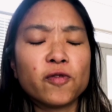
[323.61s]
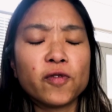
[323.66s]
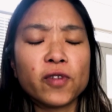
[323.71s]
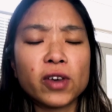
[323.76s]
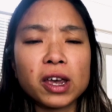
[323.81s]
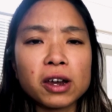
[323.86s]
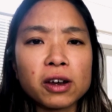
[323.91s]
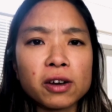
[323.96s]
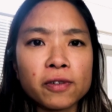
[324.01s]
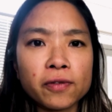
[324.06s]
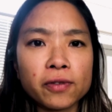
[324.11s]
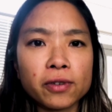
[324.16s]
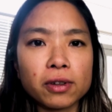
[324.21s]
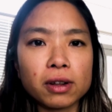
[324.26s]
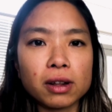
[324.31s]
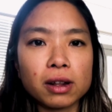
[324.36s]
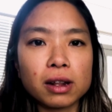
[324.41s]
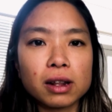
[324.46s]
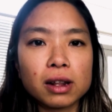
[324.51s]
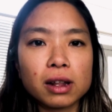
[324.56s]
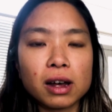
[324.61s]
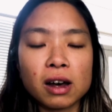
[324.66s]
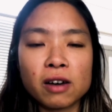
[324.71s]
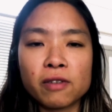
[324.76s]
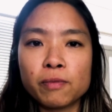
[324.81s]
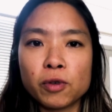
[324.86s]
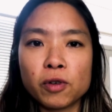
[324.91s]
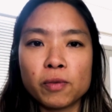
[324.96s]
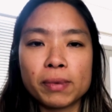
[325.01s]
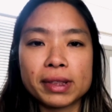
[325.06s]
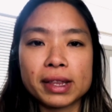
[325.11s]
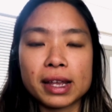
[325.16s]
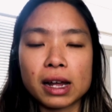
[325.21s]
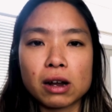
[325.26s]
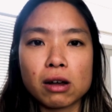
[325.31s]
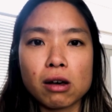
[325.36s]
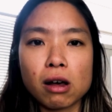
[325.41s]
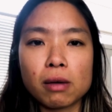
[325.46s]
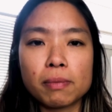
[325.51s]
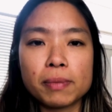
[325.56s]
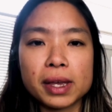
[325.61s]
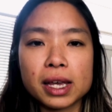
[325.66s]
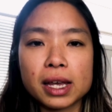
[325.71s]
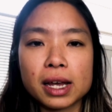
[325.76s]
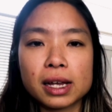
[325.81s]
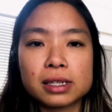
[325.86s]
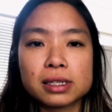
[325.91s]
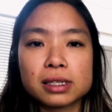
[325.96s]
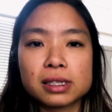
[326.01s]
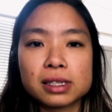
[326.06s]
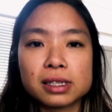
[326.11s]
fearful of movement at all, because